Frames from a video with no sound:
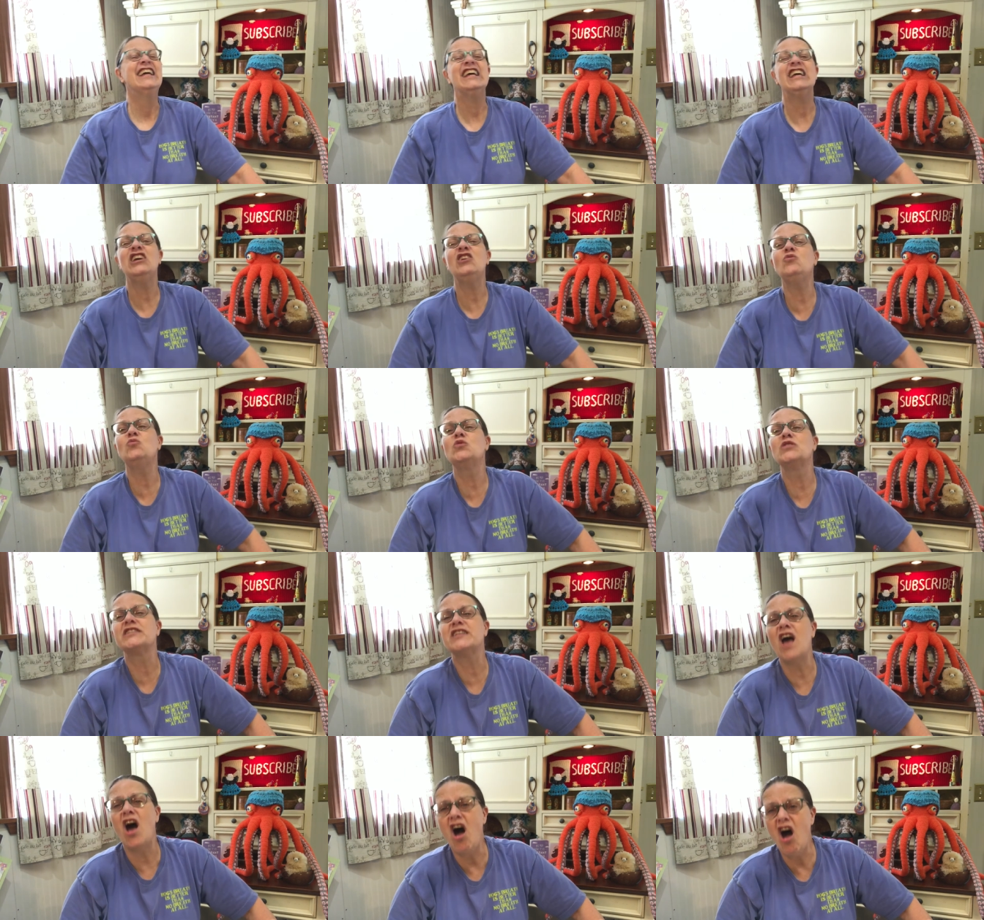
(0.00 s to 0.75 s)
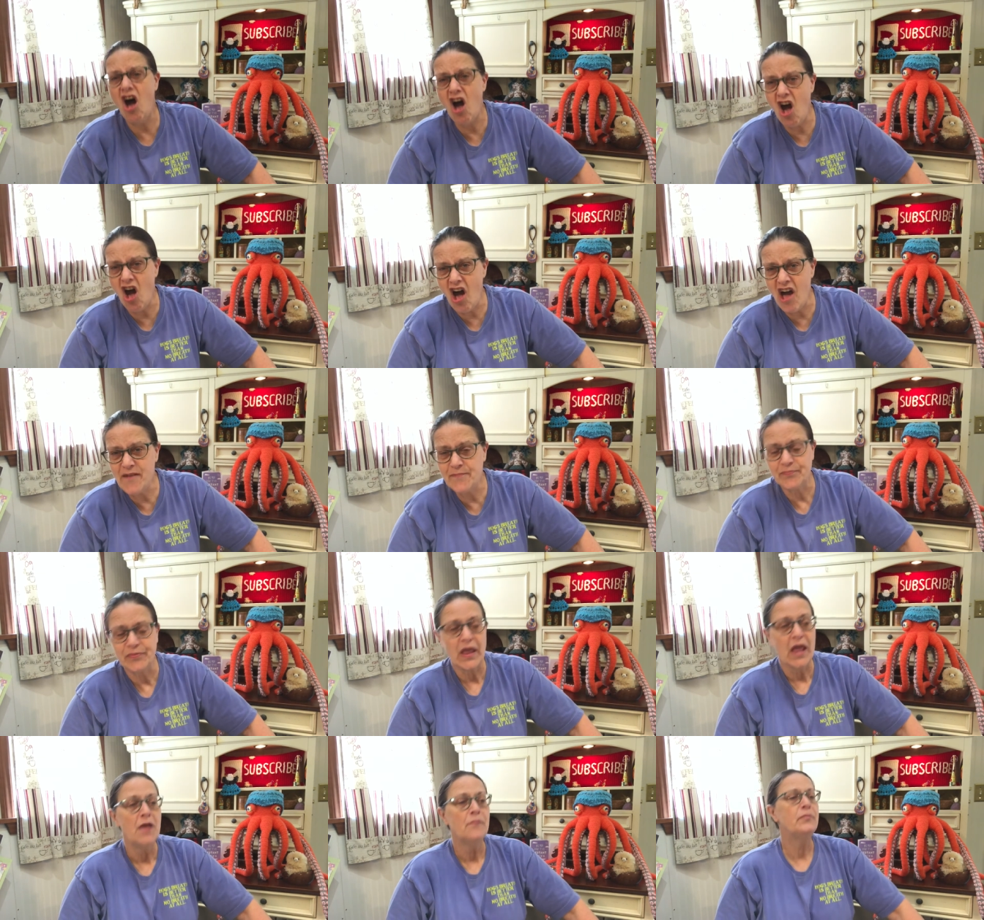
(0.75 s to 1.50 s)
It was hot.
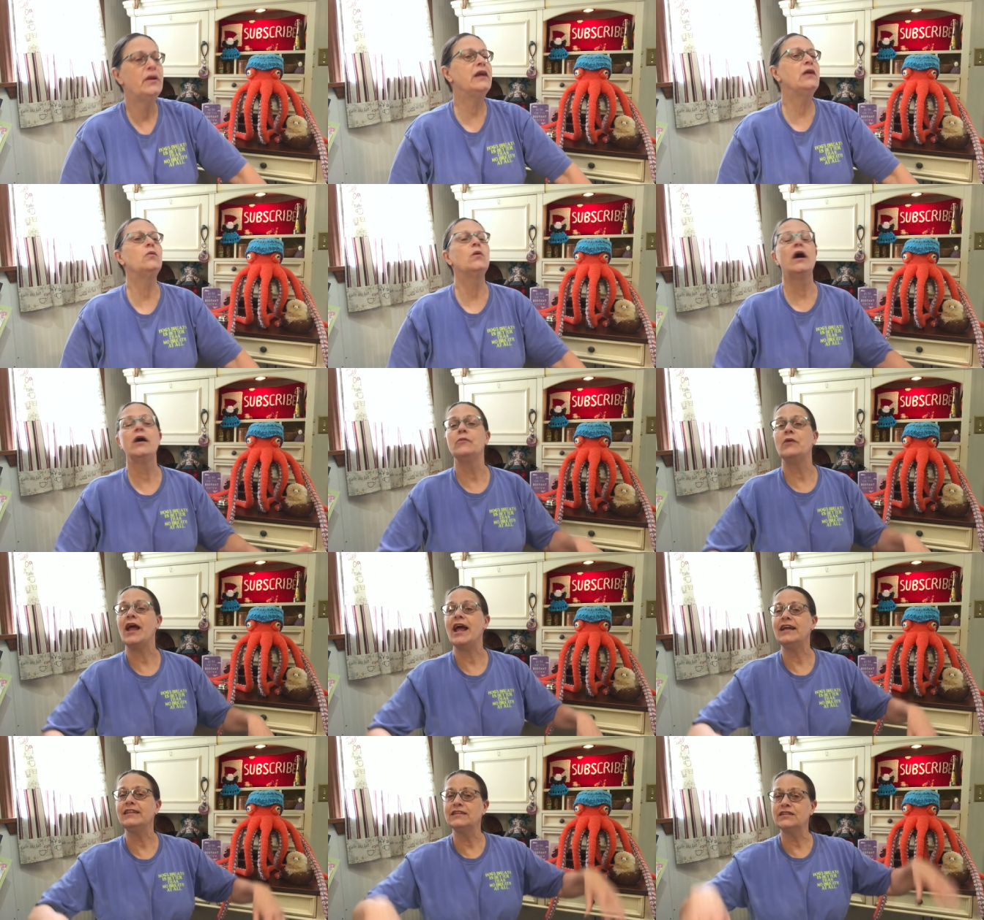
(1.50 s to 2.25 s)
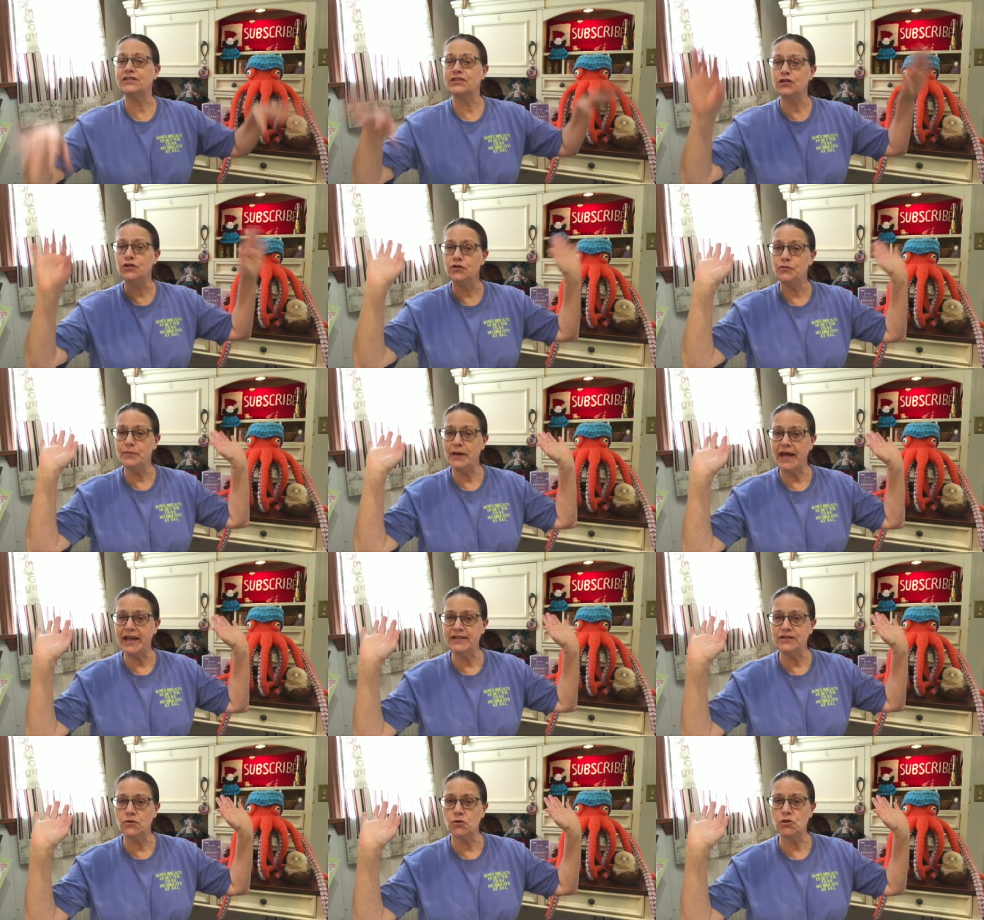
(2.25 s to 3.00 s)
But anyway, we had the two
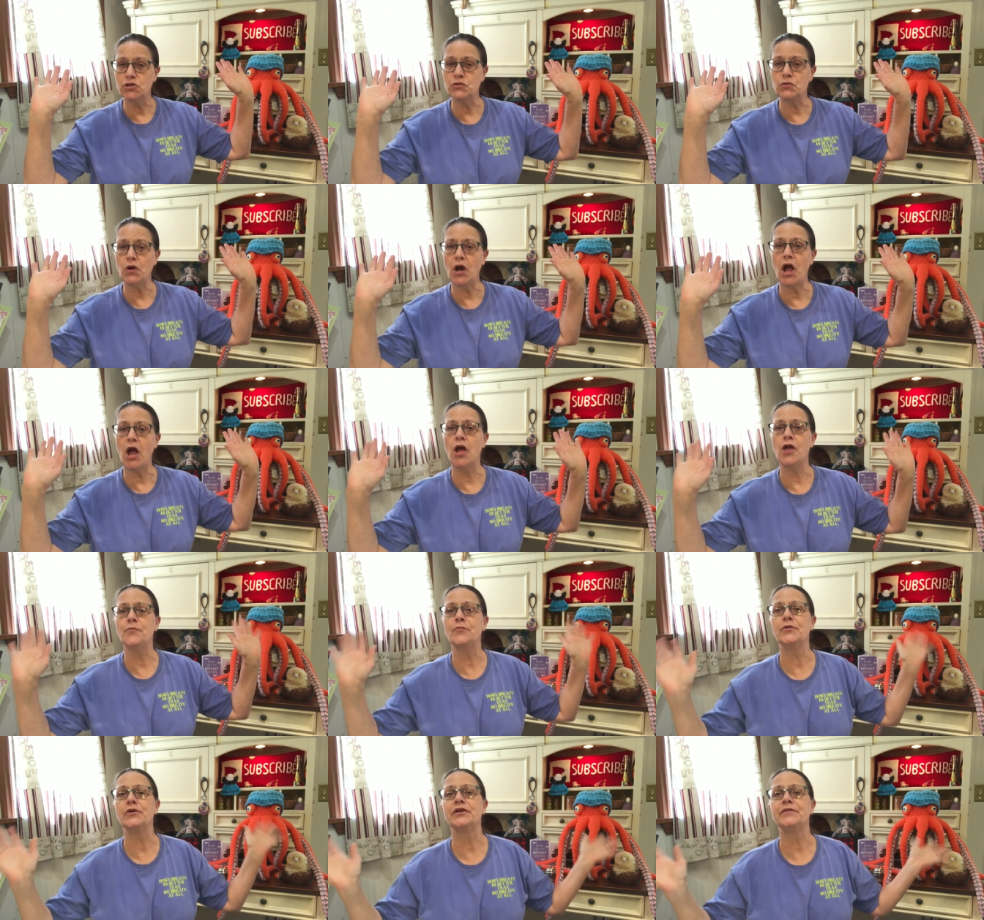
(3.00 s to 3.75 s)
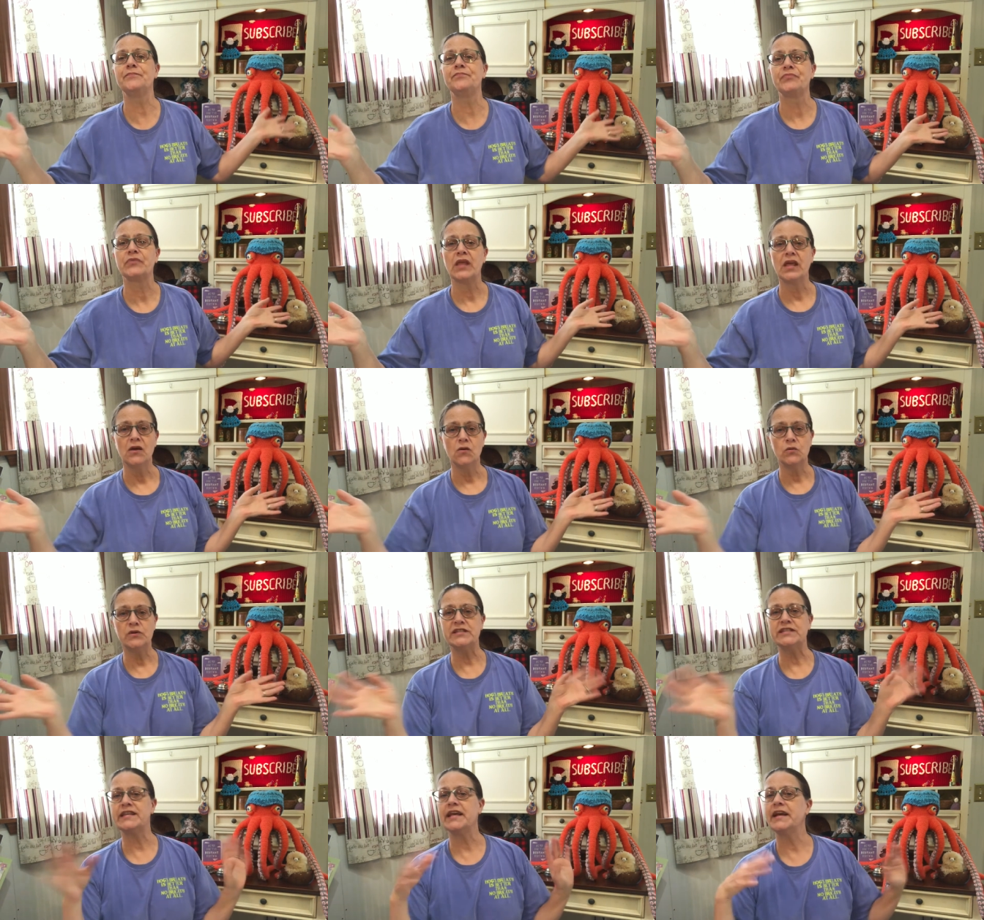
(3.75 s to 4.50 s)
bay doors were open.
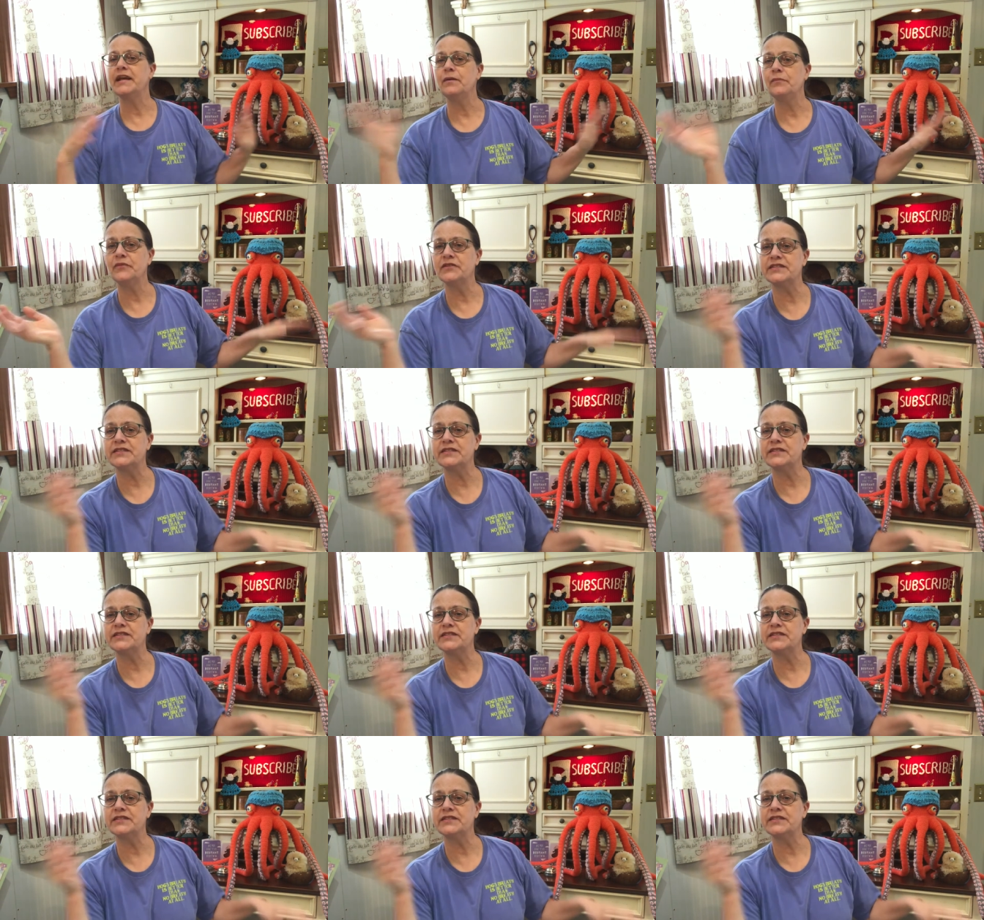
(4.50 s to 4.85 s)
We set up the